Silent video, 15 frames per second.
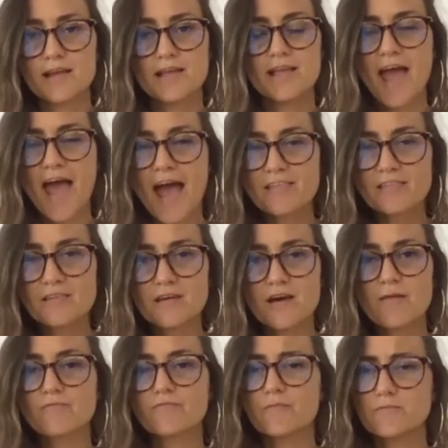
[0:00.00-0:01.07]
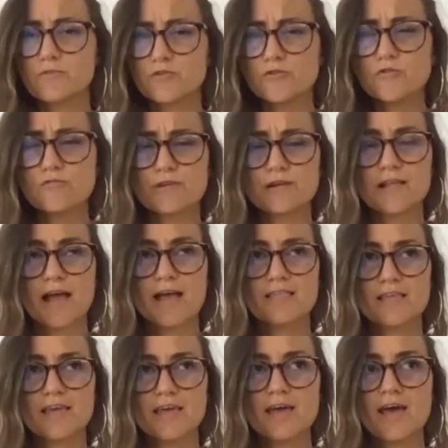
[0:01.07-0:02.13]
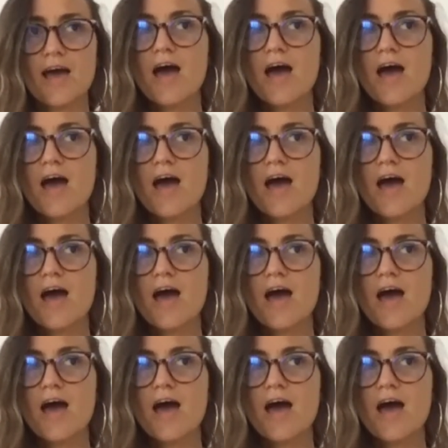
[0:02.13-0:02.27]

It has to come from you realizing,